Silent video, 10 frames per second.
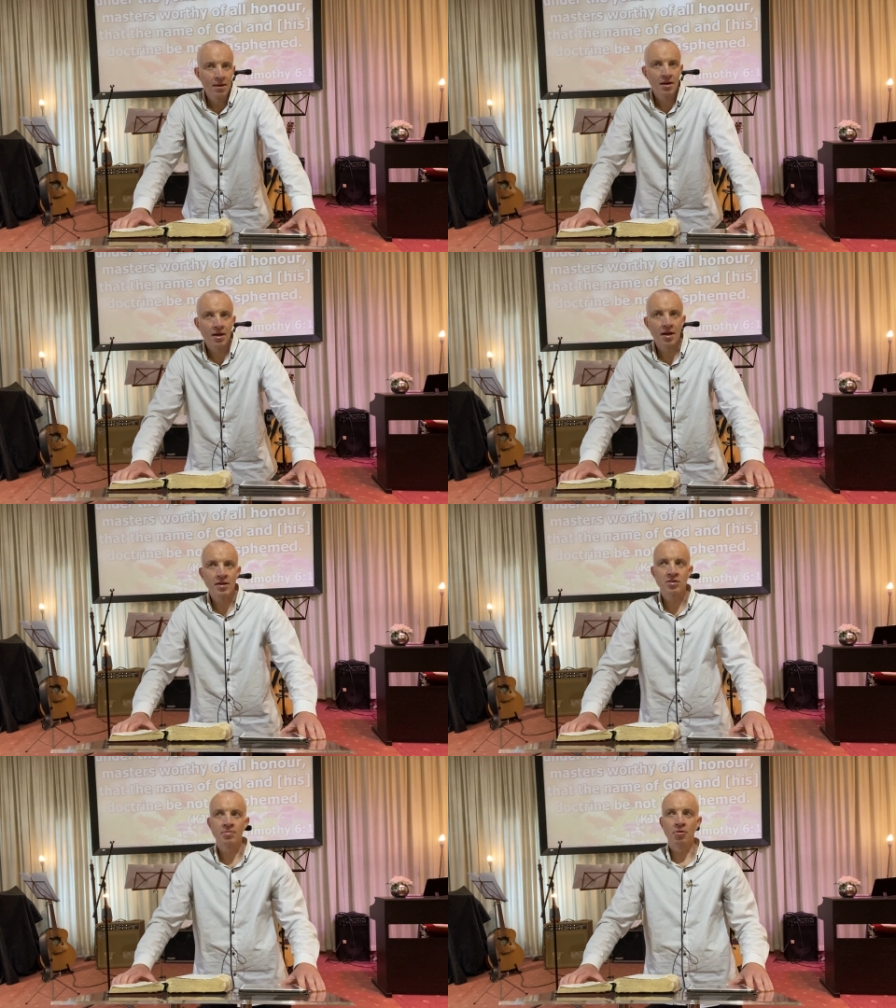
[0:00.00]

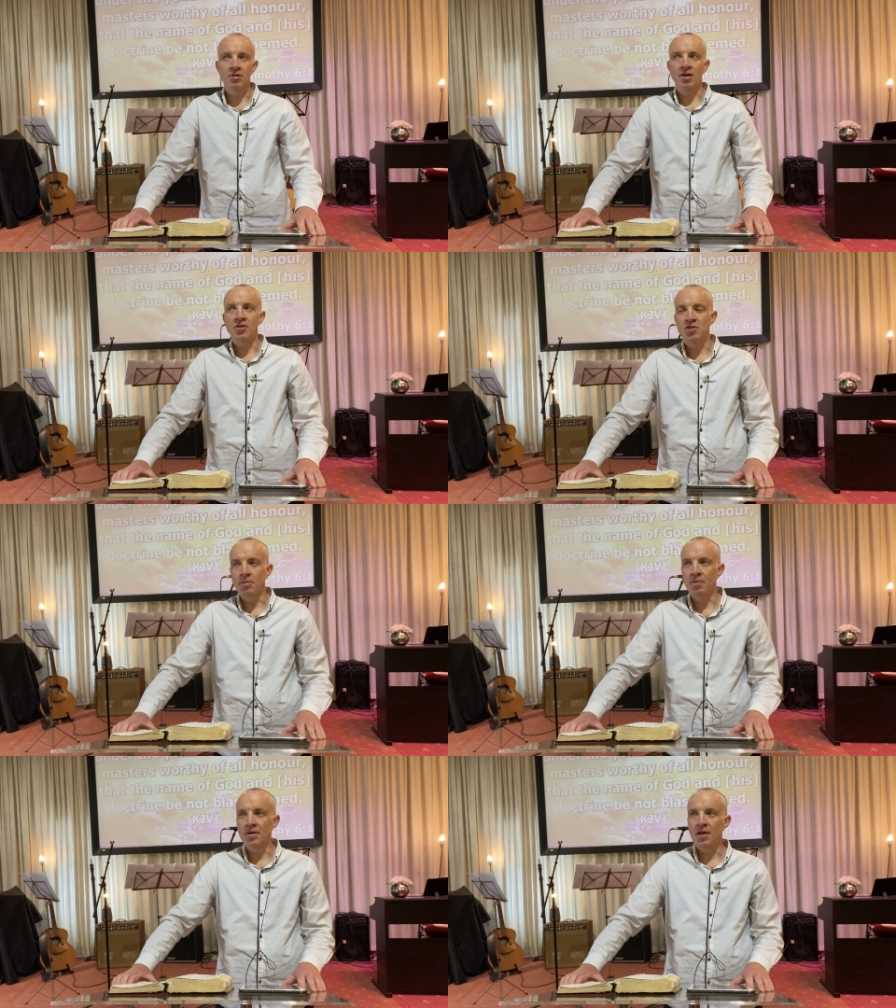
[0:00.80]
uh, support that
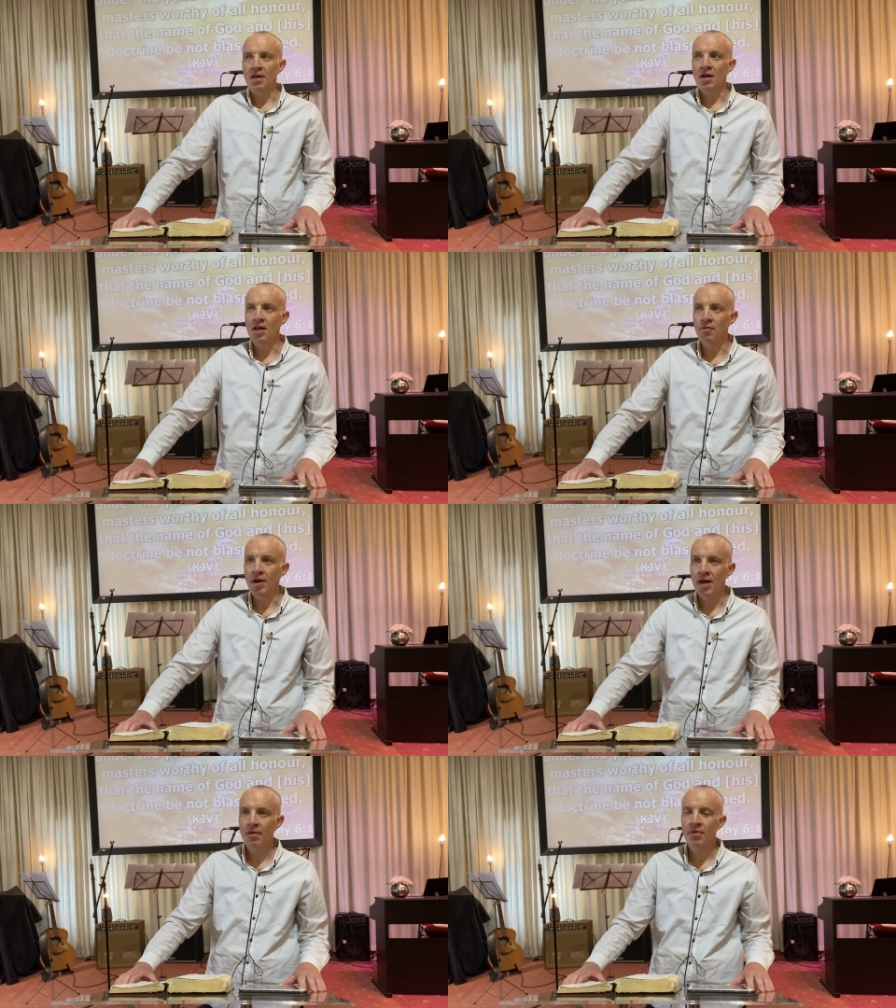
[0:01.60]
trip in any any
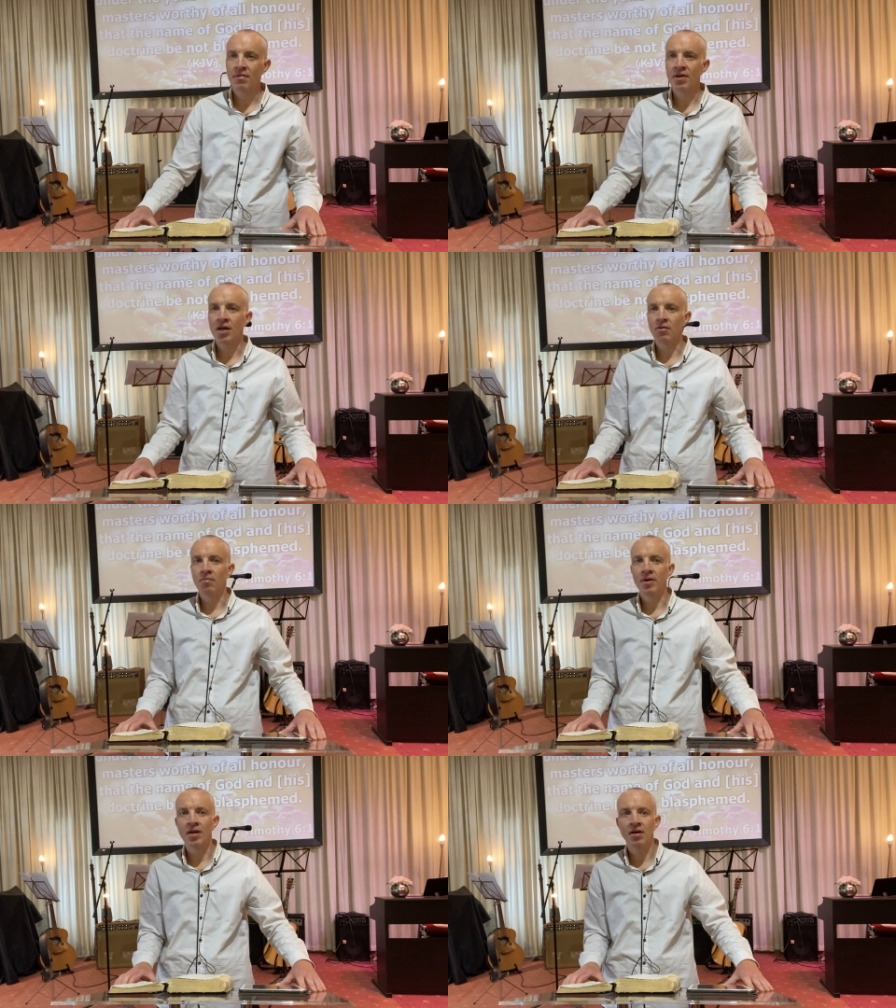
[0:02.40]
way, everything will
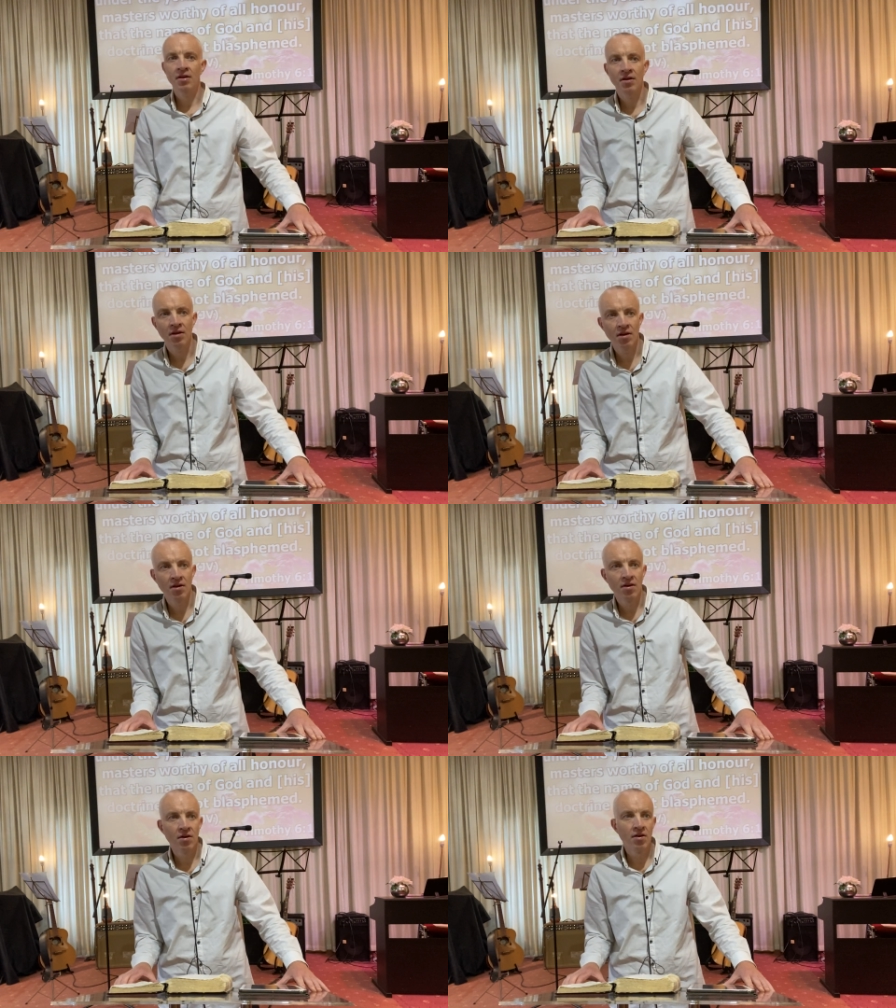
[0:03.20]
be
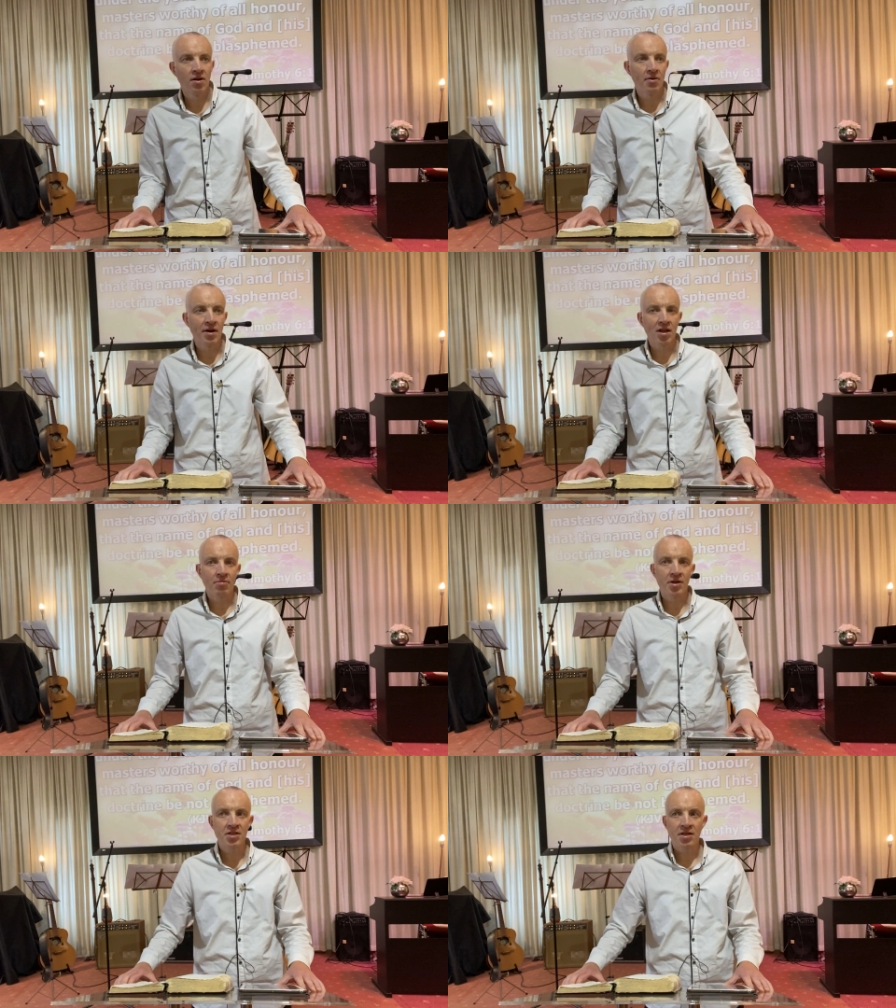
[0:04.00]
greatly
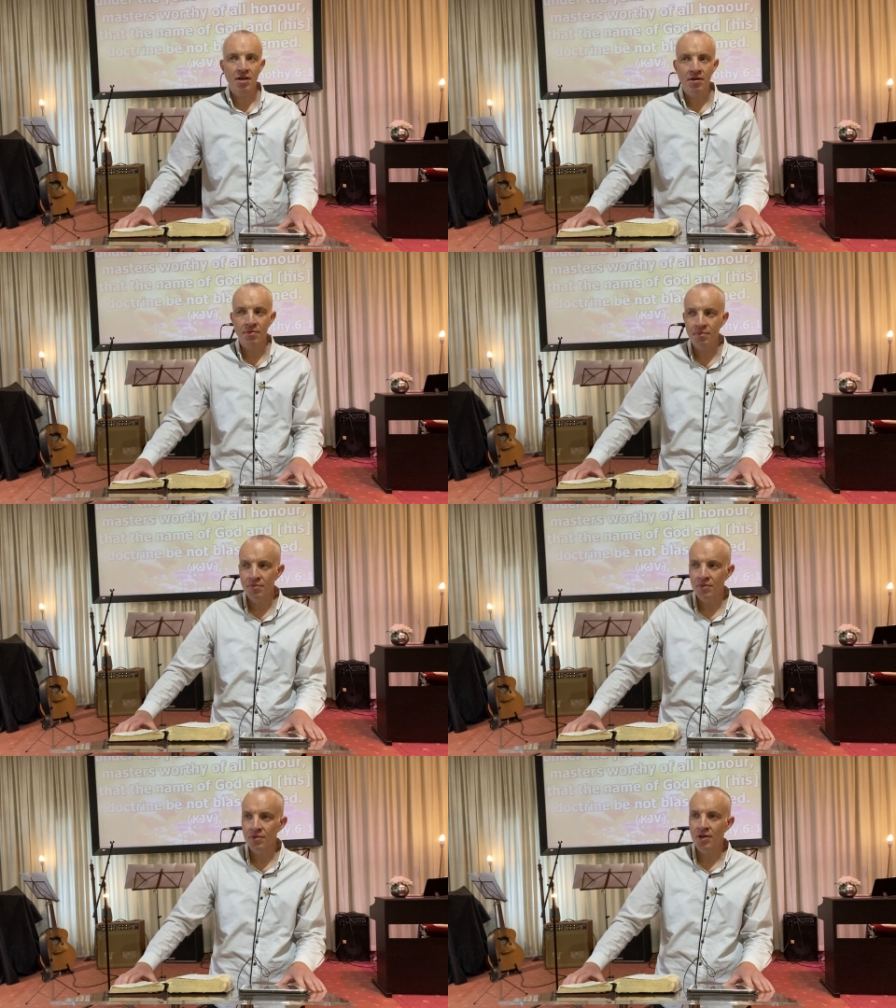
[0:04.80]
appreciated.
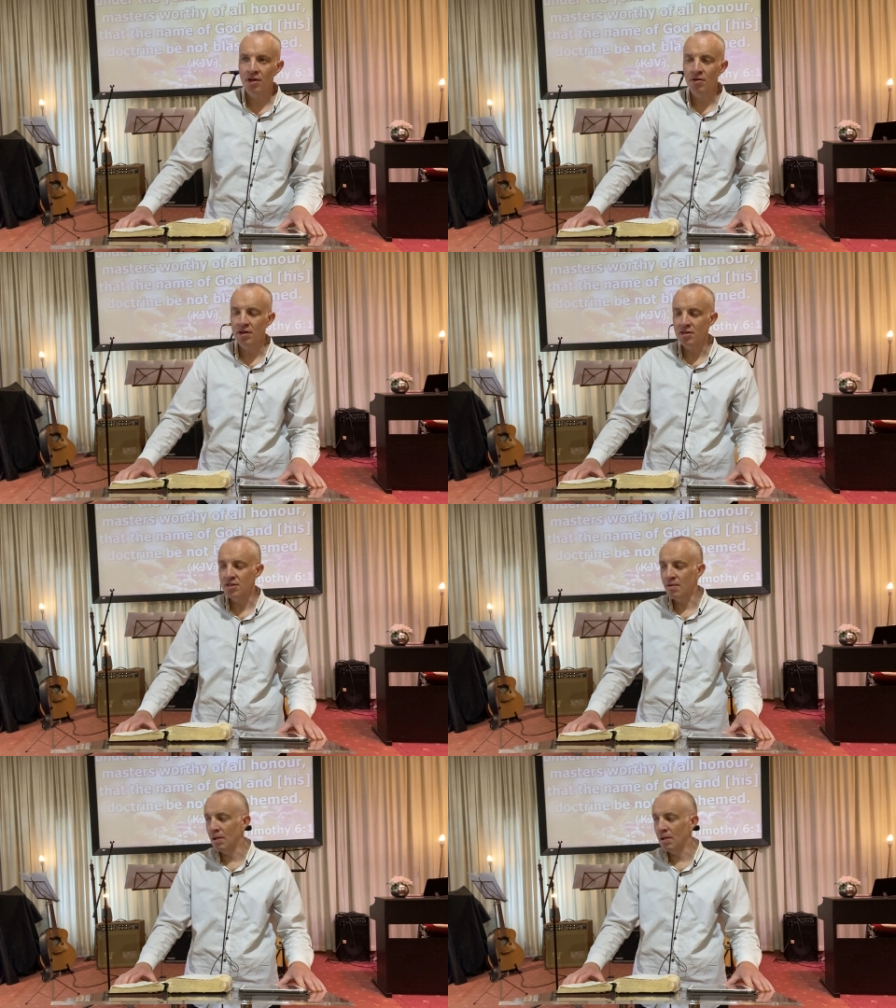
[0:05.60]
You know, as I say,